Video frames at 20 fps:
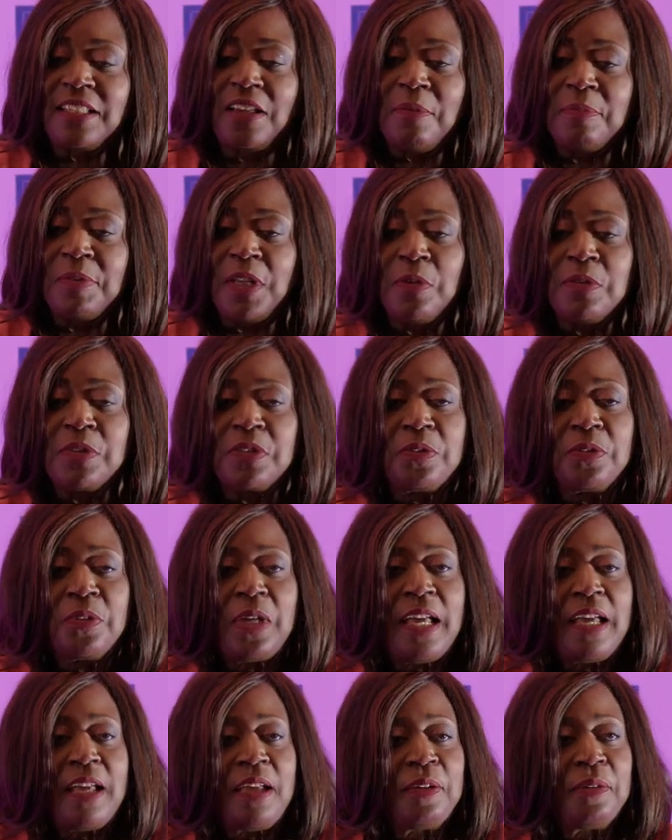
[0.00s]
come down
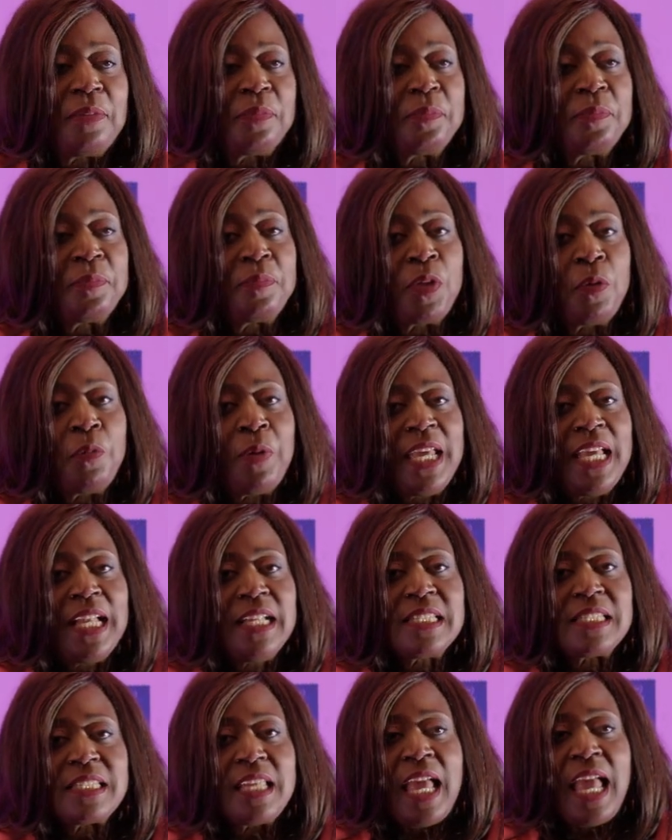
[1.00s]
to
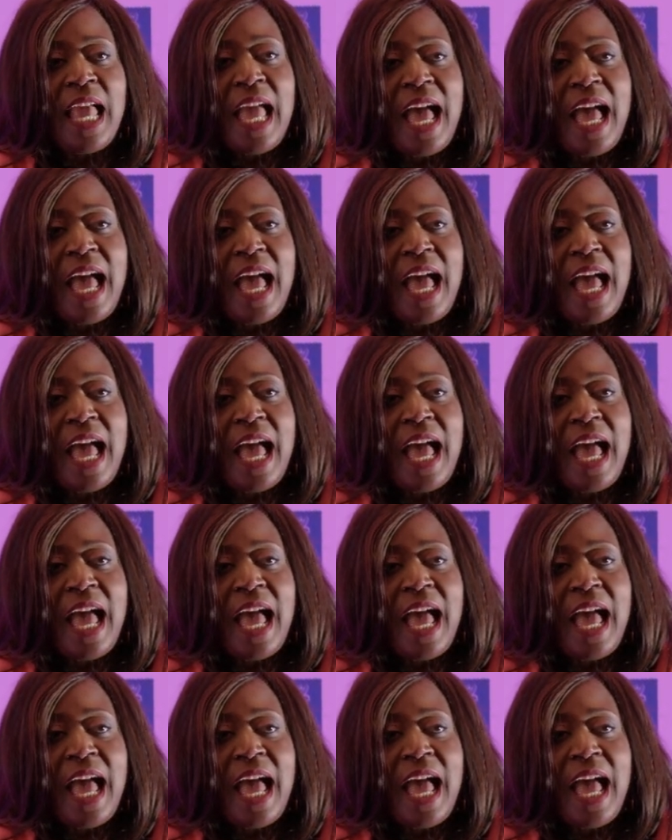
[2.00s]
Wales.